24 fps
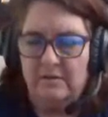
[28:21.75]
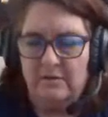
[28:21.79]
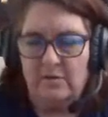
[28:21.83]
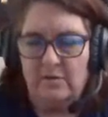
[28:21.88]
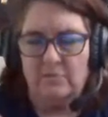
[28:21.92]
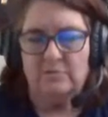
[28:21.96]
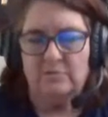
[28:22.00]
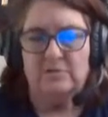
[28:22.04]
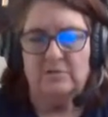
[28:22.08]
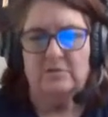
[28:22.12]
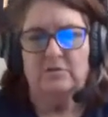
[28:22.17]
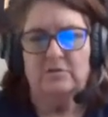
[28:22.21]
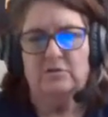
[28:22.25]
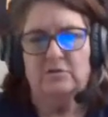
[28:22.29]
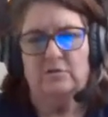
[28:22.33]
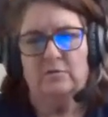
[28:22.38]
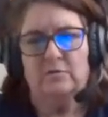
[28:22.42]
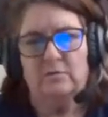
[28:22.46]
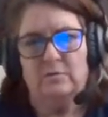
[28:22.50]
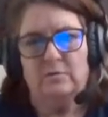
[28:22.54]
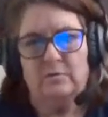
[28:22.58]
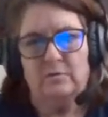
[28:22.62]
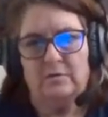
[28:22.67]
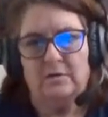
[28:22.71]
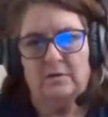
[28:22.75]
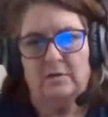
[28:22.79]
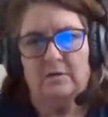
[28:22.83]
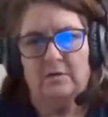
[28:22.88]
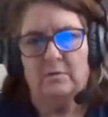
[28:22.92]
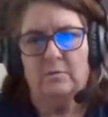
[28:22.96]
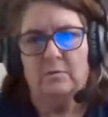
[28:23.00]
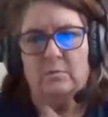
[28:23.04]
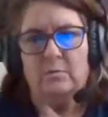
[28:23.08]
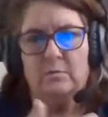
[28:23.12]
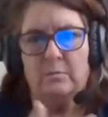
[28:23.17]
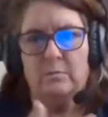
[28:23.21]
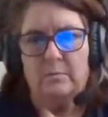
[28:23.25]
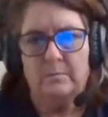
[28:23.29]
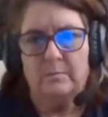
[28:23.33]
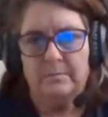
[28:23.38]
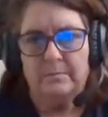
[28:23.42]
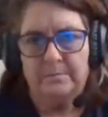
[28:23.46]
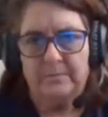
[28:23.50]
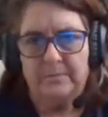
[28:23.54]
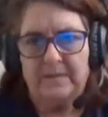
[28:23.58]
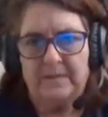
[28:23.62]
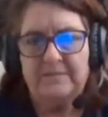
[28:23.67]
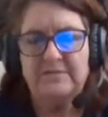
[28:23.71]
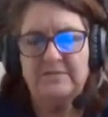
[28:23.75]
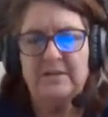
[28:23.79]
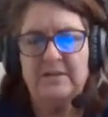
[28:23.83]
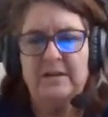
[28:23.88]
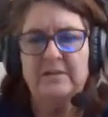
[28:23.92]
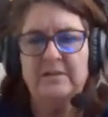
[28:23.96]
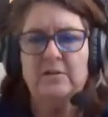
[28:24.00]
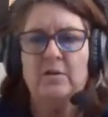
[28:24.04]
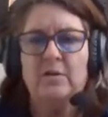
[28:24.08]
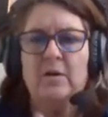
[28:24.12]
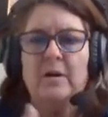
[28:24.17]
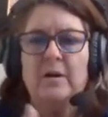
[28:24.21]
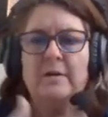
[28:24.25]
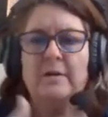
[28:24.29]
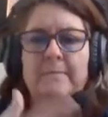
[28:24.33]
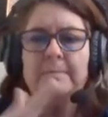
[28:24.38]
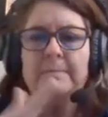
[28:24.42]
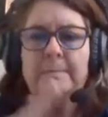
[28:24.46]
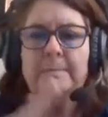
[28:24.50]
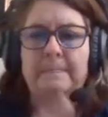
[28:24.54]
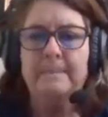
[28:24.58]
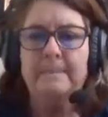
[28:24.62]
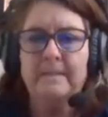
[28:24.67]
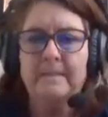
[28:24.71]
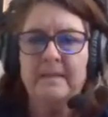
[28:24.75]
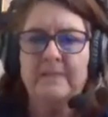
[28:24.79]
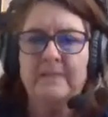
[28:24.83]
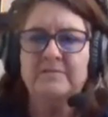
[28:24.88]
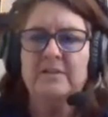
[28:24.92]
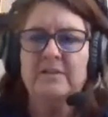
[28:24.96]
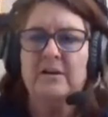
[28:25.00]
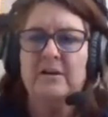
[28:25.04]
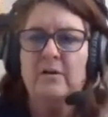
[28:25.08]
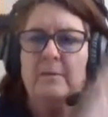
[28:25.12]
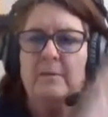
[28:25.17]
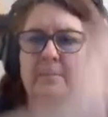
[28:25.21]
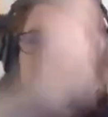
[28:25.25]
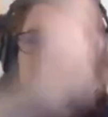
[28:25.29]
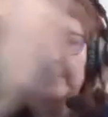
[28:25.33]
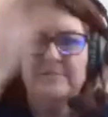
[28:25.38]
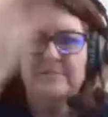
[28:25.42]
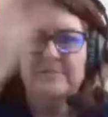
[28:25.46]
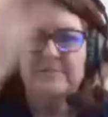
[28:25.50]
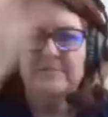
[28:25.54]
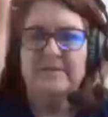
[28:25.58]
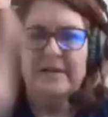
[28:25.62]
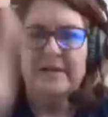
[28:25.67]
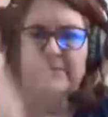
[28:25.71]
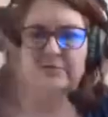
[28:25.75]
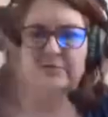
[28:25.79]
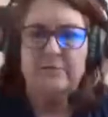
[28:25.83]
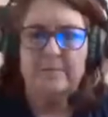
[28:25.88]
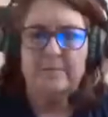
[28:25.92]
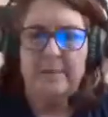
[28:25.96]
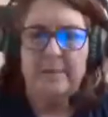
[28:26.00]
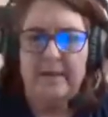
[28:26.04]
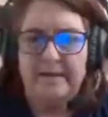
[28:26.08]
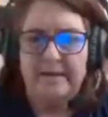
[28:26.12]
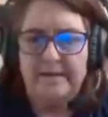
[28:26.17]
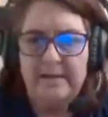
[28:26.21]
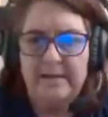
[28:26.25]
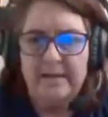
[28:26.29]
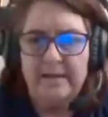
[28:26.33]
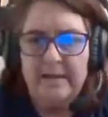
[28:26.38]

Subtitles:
goes into the left side of your heart, left side of heart pumps it out to your body.